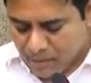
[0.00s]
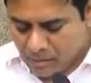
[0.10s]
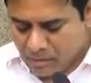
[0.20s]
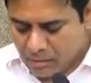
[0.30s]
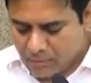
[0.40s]

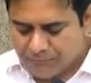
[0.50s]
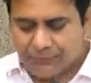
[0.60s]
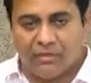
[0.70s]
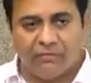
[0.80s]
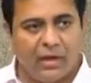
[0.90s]
And um,
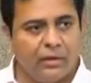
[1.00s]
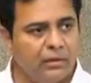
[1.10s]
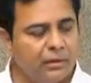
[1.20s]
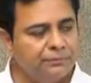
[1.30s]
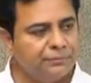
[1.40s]
I've had,
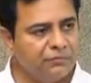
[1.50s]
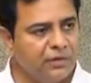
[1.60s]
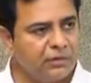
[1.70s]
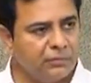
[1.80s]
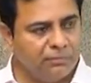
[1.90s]
um, in
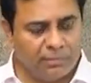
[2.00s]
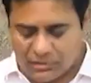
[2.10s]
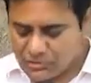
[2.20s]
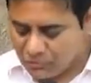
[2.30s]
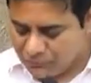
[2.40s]
fact, the
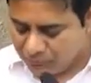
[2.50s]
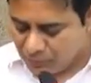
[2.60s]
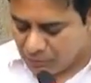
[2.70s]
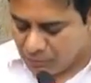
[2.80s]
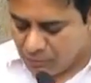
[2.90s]
pleasure of
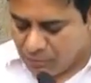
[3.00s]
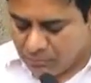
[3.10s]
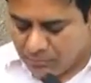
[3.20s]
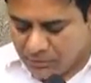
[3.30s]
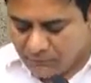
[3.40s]

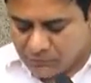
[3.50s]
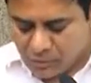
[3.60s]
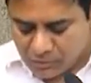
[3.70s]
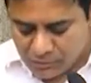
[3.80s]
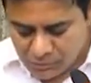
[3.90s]
meeting with
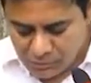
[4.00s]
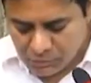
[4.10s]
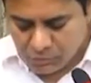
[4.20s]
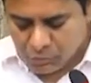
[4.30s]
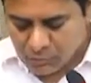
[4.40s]
Dr.
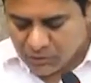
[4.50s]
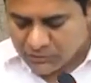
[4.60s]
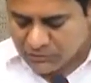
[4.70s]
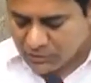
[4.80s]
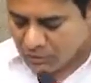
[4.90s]

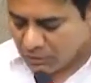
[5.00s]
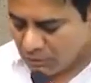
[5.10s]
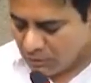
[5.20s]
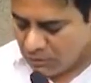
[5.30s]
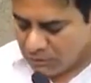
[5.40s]
Tomas uh,
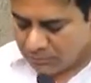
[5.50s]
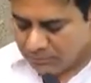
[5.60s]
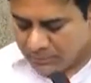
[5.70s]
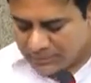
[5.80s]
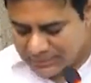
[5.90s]

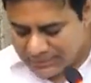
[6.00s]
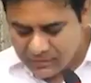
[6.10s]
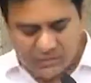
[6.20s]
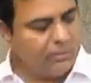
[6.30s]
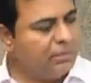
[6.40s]

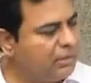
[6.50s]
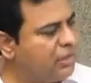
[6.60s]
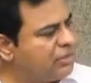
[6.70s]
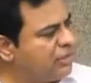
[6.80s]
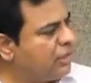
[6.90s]
Bednar,
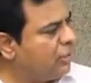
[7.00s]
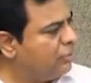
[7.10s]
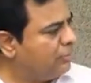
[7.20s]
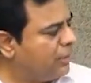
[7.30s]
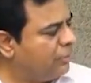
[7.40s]
Bednarsik. How do,
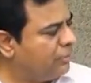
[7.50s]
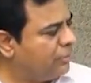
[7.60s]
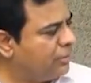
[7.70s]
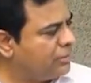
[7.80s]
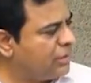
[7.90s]
you, how do you
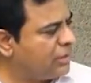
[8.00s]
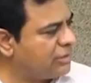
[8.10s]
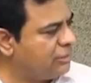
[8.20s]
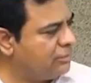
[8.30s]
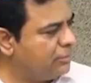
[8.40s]
pronounce the
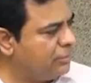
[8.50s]
last name?